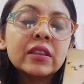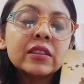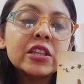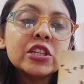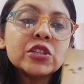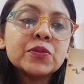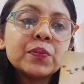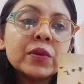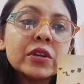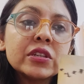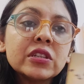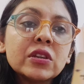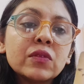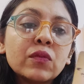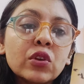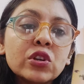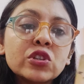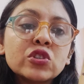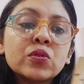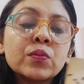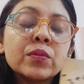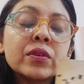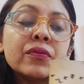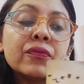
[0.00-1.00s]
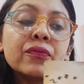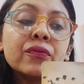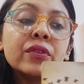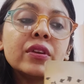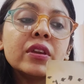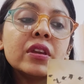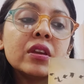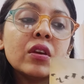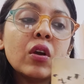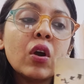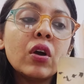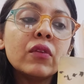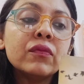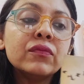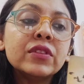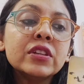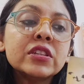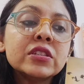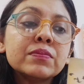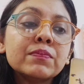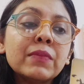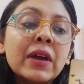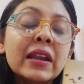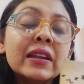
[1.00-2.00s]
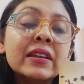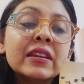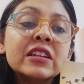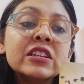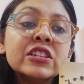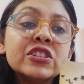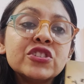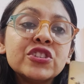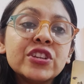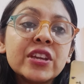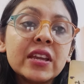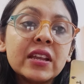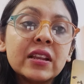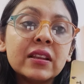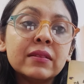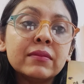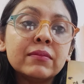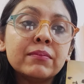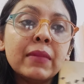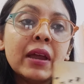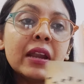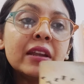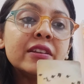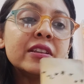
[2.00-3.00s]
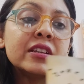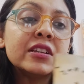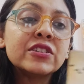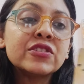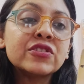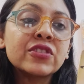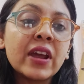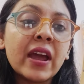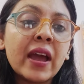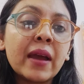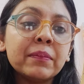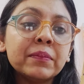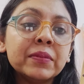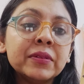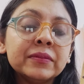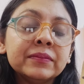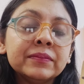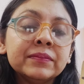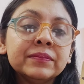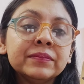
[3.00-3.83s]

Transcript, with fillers: this person wants to be free of this mental jail mental trap